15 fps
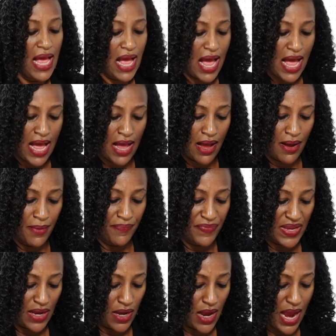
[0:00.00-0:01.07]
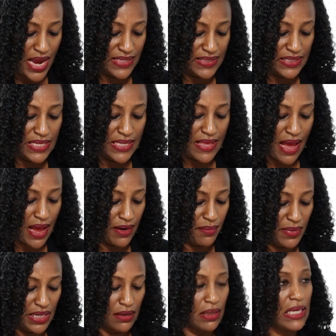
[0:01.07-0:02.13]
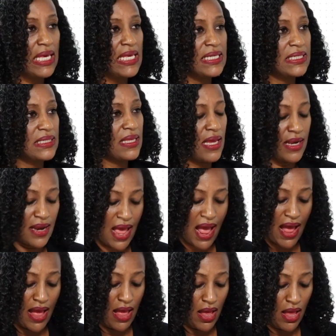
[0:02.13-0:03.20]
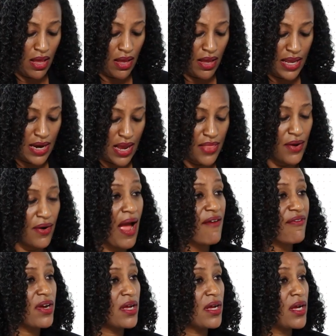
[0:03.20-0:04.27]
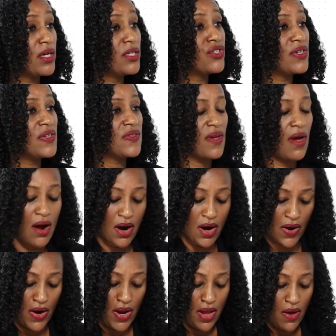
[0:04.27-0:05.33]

I see that Middle East and other African countries are